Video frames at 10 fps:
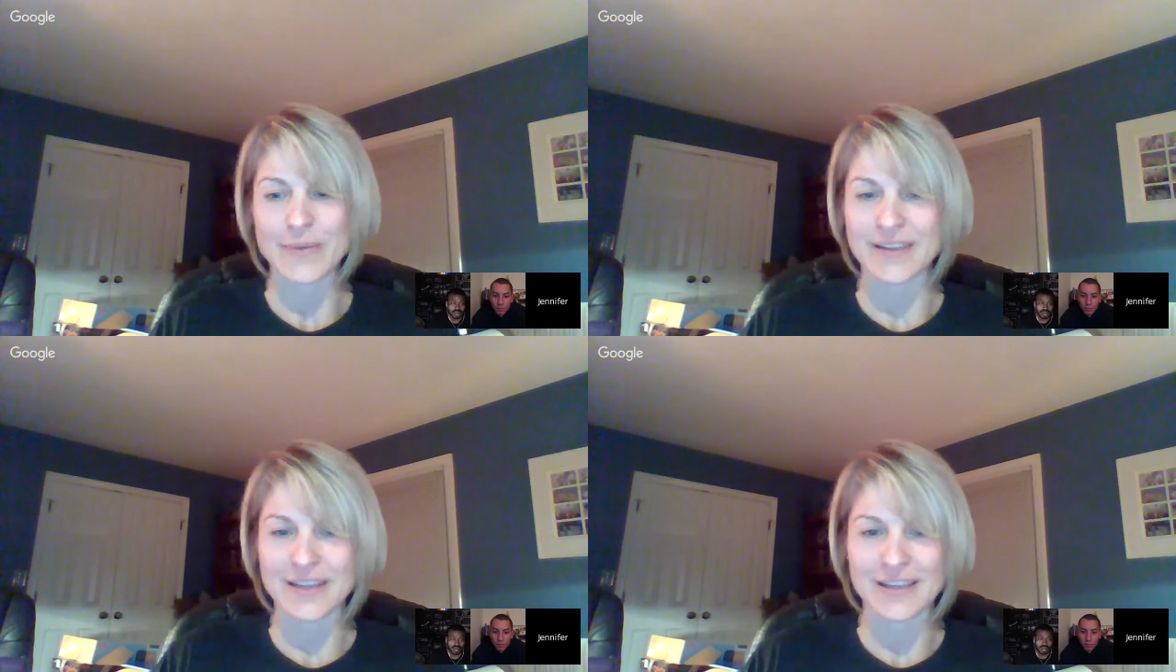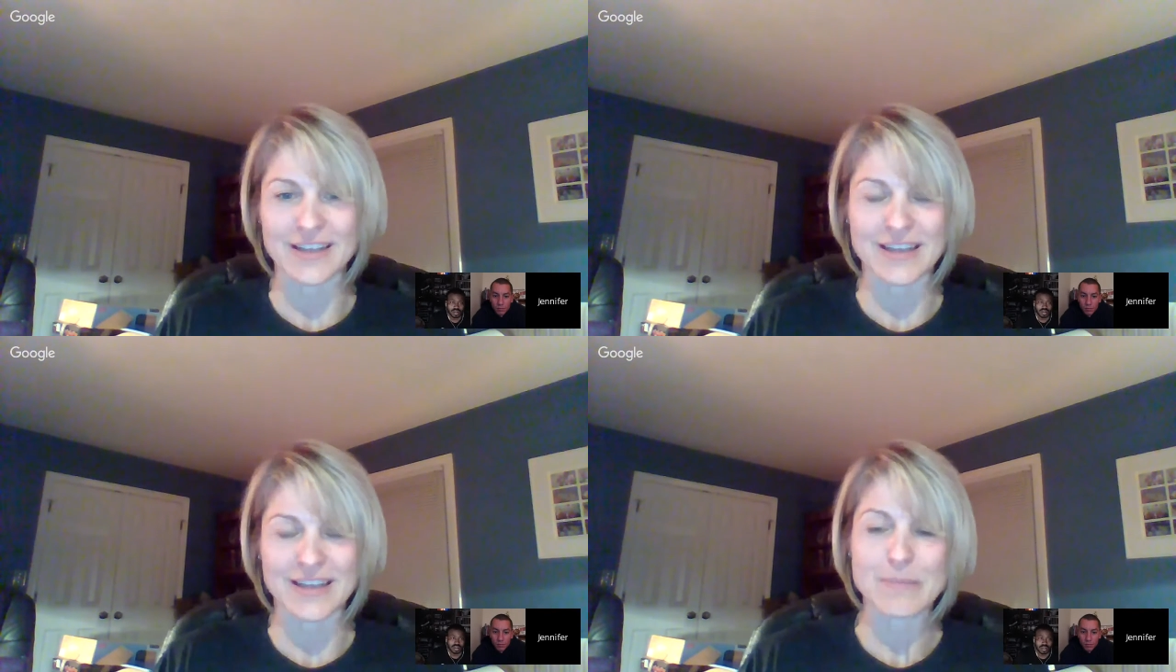
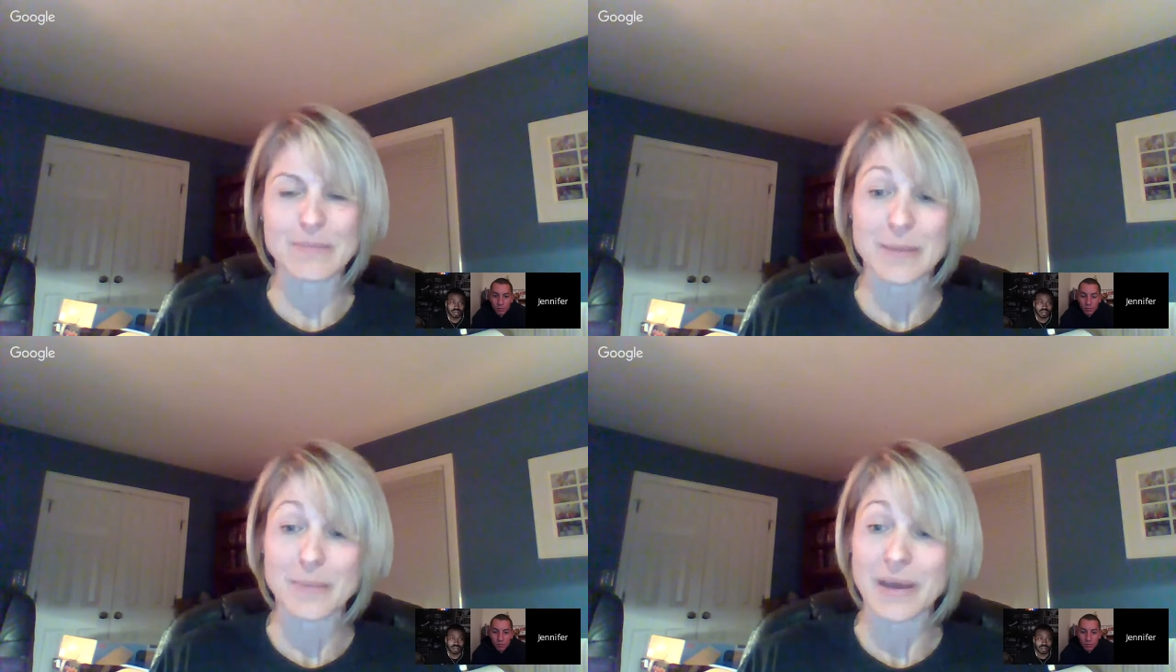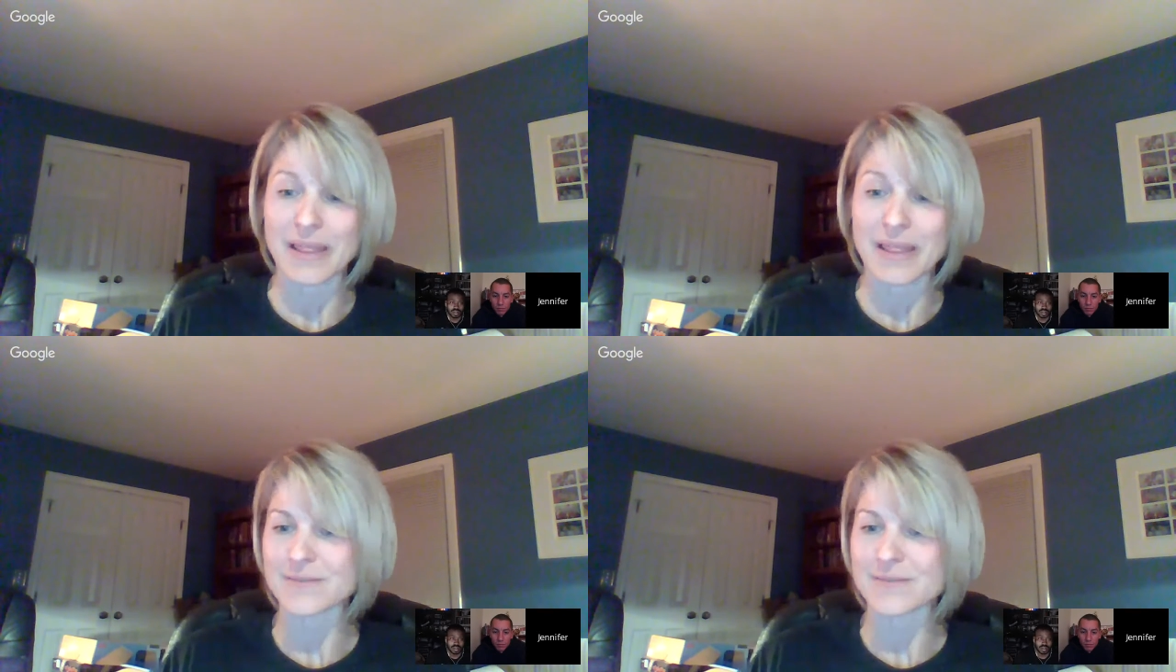in my
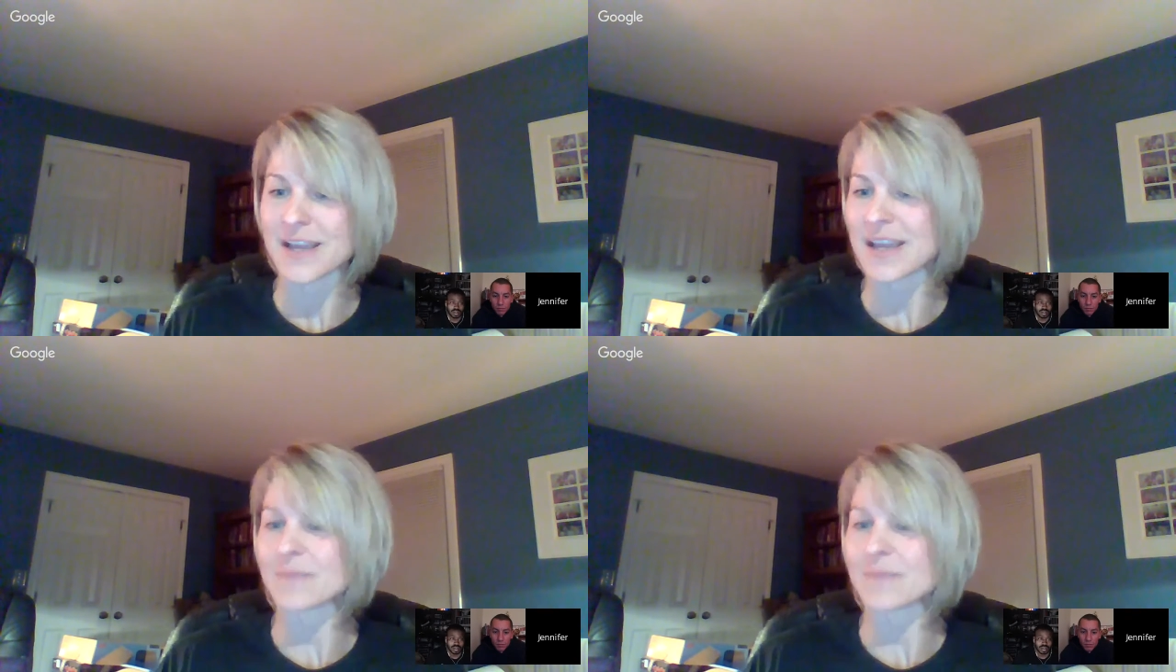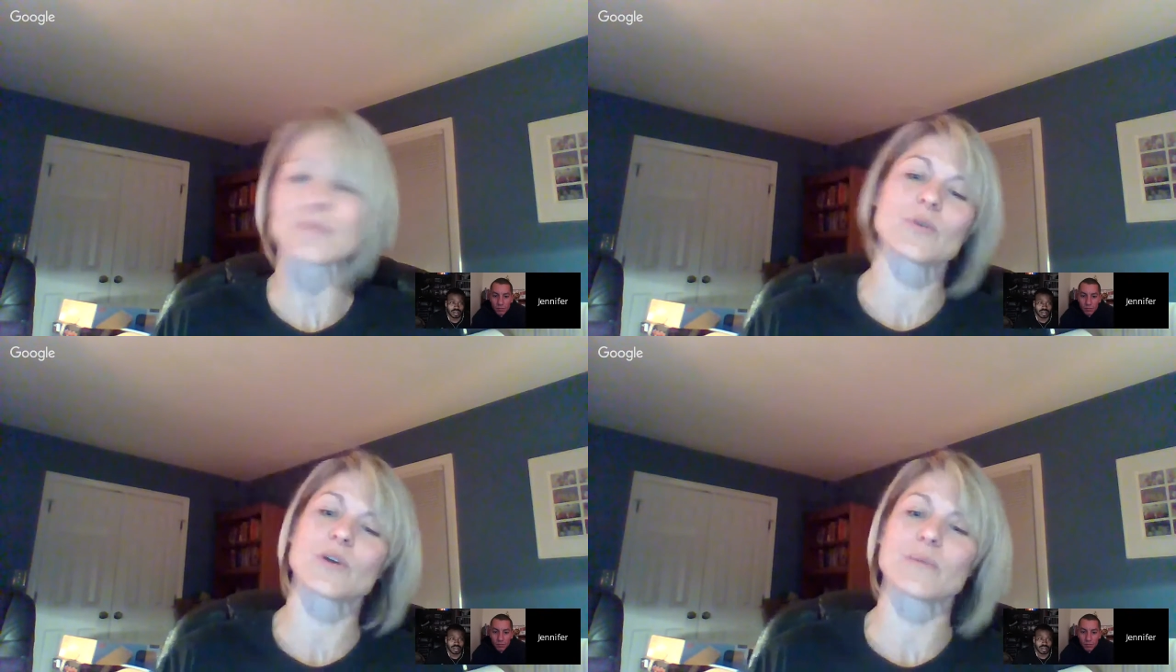lifetime
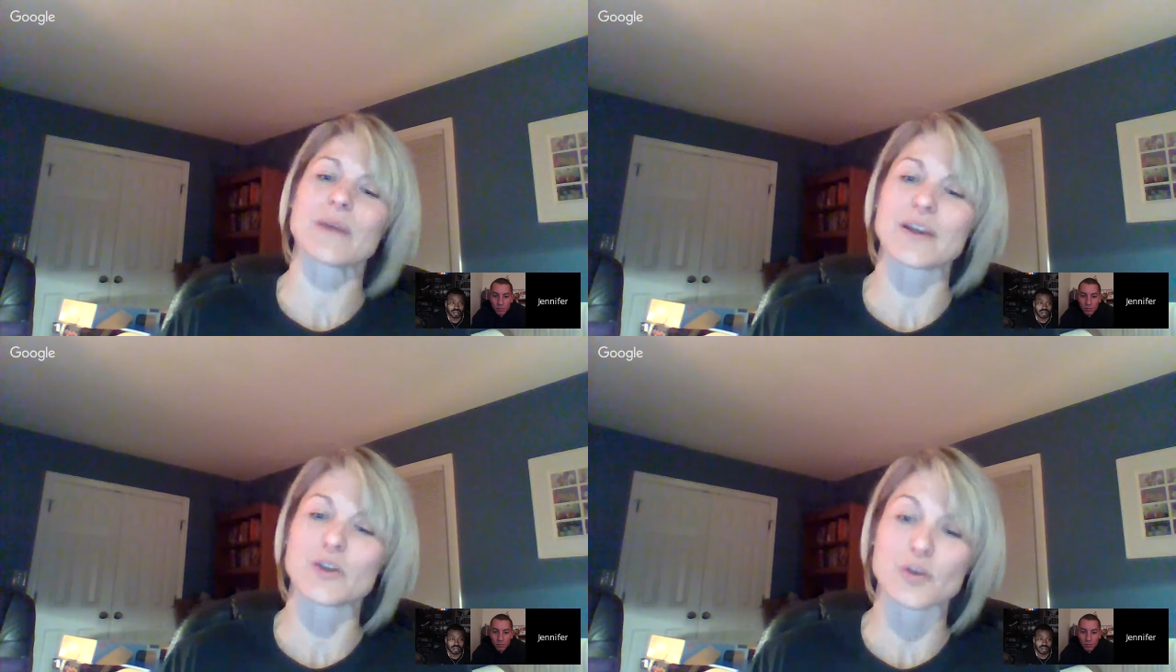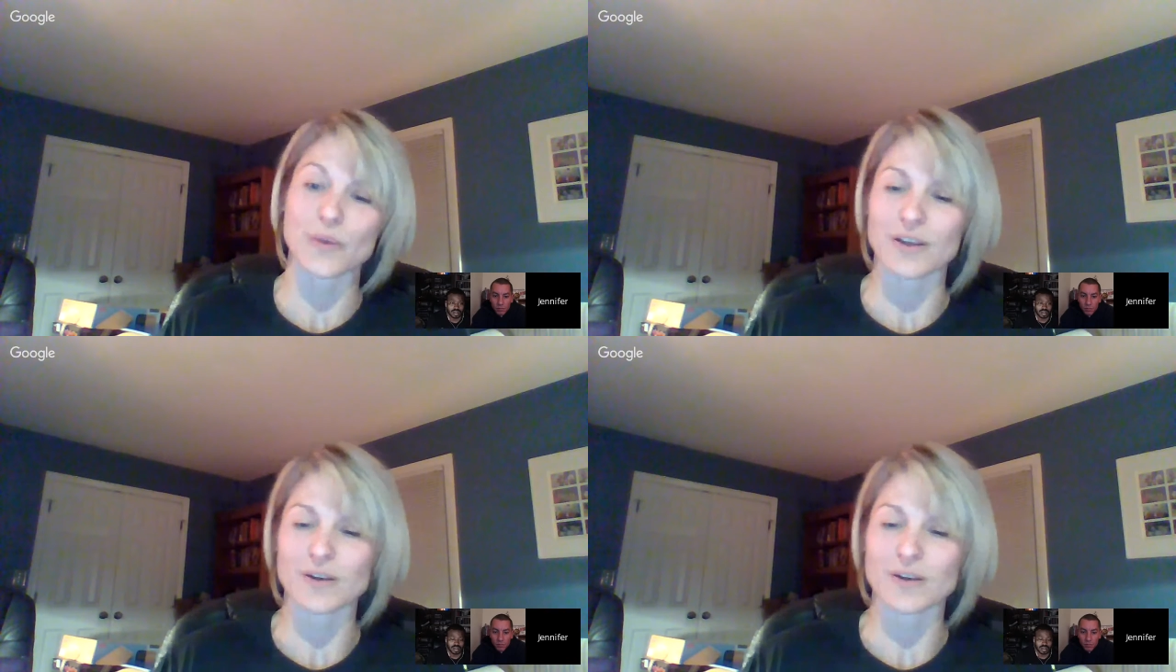or my
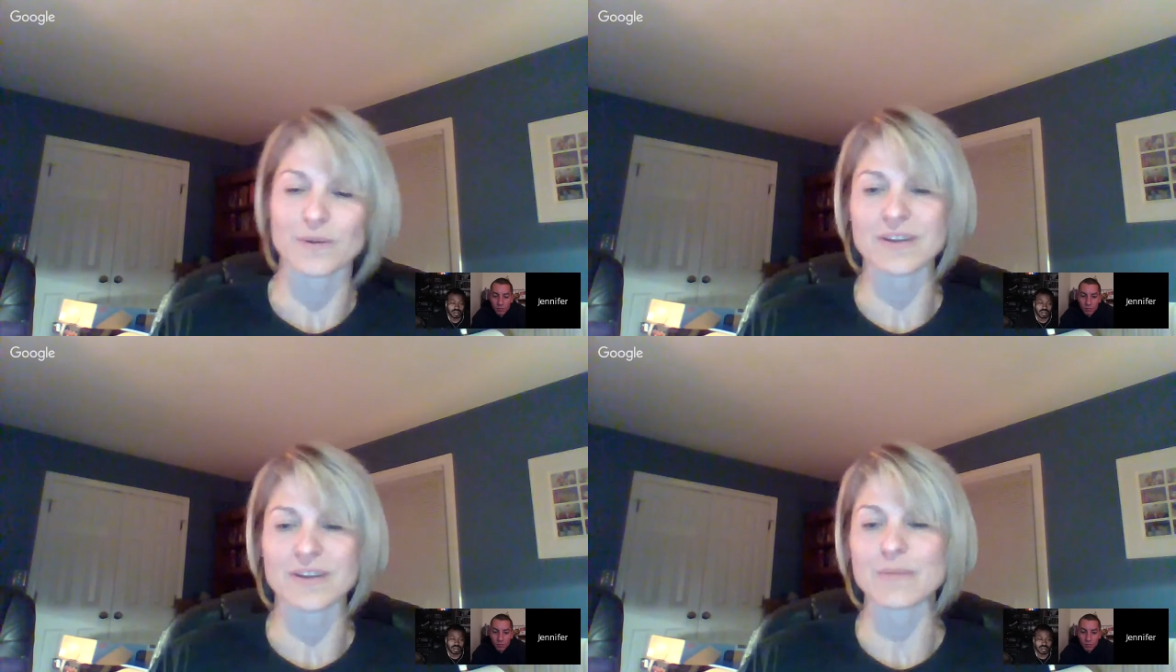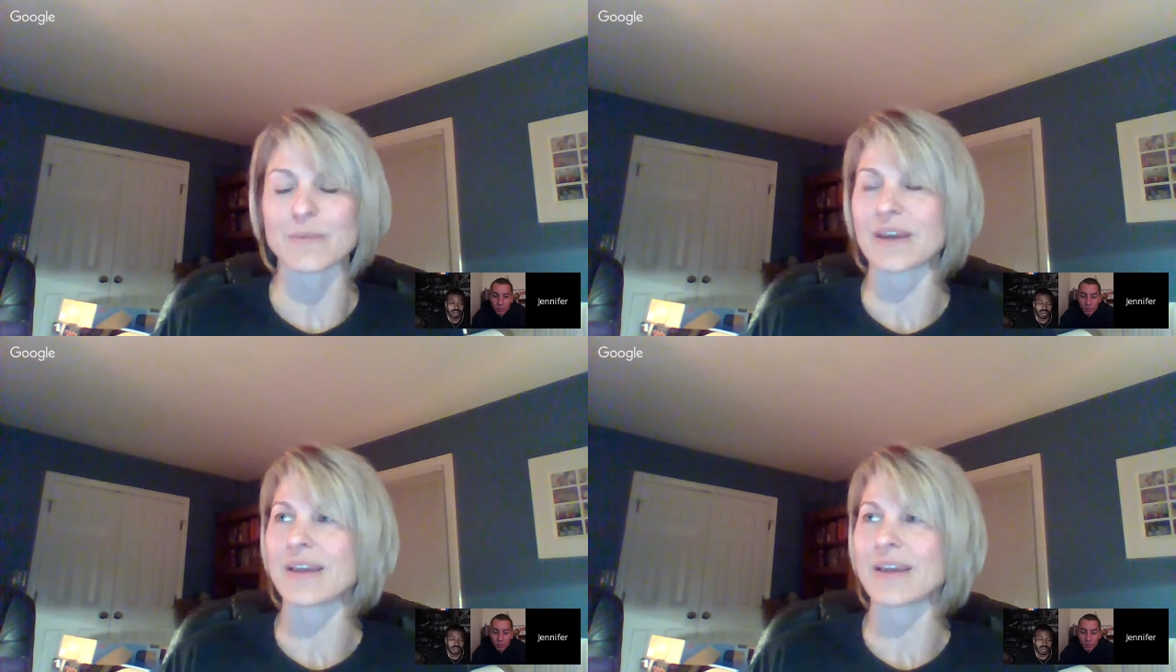career really, but